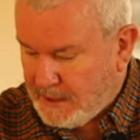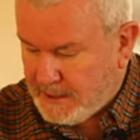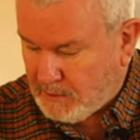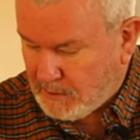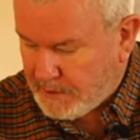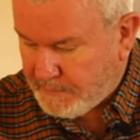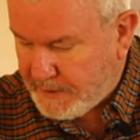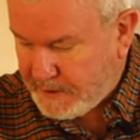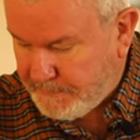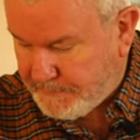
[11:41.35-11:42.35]
Now, the
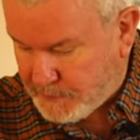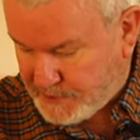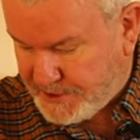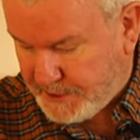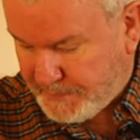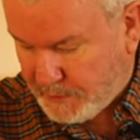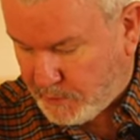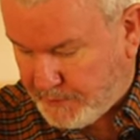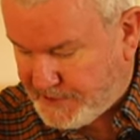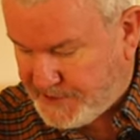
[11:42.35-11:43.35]
very first of them that would
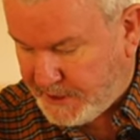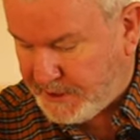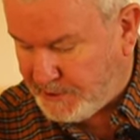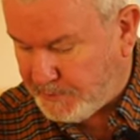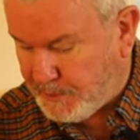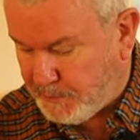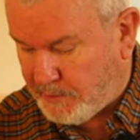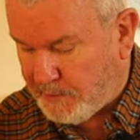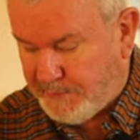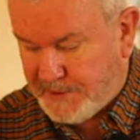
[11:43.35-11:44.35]
have been seen in Dublin would have
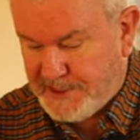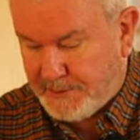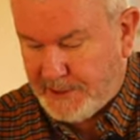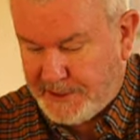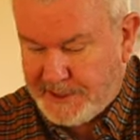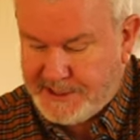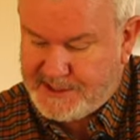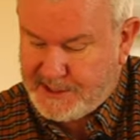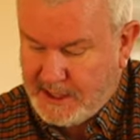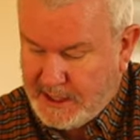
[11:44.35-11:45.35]
been very similar to this.